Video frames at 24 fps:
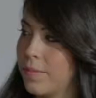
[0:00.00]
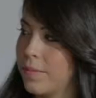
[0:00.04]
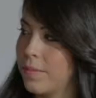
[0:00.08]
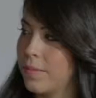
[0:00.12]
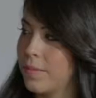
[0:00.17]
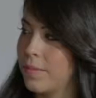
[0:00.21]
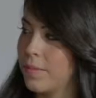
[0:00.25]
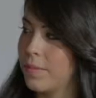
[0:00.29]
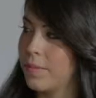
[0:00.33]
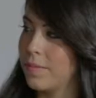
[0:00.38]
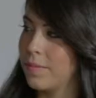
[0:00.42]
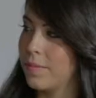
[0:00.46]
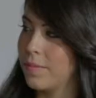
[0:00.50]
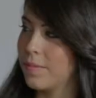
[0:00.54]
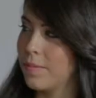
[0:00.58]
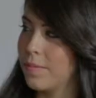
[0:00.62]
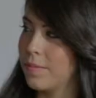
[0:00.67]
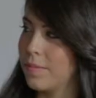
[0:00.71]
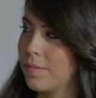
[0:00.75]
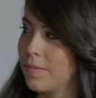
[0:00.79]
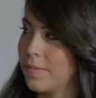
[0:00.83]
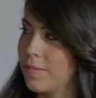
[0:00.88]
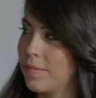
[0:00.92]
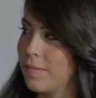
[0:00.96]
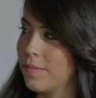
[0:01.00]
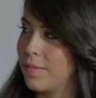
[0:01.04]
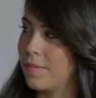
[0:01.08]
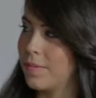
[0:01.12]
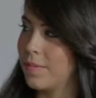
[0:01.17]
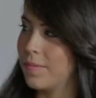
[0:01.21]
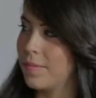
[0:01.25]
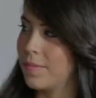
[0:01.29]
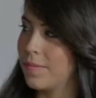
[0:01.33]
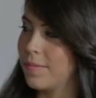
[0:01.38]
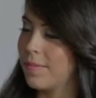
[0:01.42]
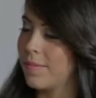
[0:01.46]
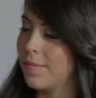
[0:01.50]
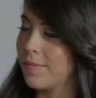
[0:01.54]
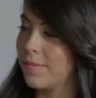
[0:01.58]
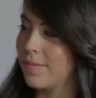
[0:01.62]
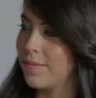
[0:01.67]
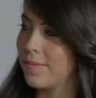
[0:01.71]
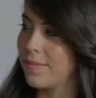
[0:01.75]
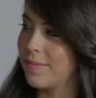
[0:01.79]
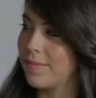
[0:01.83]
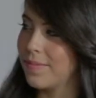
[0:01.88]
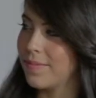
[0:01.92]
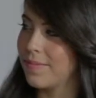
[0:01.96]

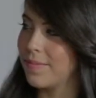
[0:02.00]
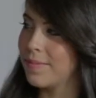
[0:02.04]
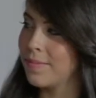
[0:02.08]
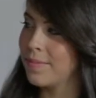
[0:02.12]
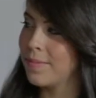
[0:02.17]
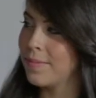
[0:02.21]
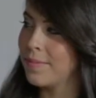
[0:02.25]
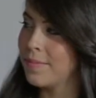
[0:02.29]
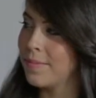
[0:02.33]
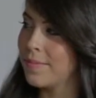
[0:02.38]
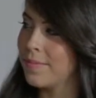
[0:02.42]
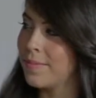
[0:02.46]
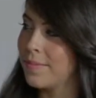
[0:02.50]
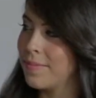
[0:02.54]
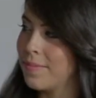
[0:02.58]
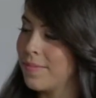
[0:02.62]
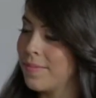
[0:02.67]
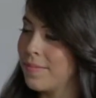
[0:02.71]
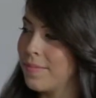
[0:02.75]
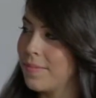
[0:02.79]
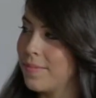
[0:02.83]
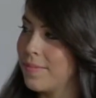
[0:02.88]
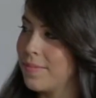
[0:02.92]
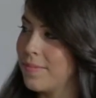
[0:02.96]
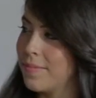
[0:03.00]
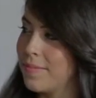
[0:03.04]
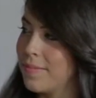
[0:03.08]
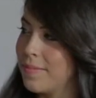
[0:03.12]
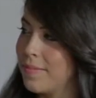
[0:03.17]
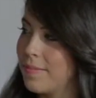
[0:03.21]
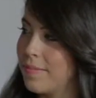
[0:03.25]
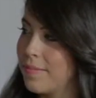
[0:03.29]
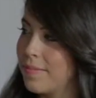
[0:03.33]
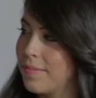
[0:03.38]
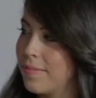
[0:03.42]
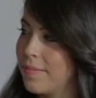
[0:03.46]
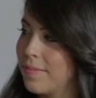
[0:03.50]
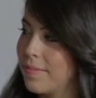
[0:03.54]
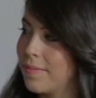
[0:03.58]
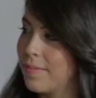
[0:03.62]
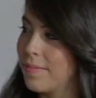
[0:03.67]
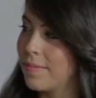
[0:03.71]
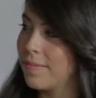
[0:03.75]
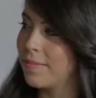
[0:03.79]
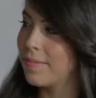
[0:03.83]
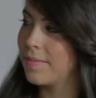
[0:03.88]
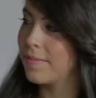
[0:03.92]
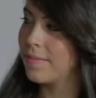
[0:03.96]

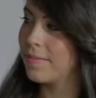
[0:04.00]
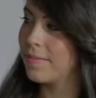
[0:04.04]
The person shown says nothing.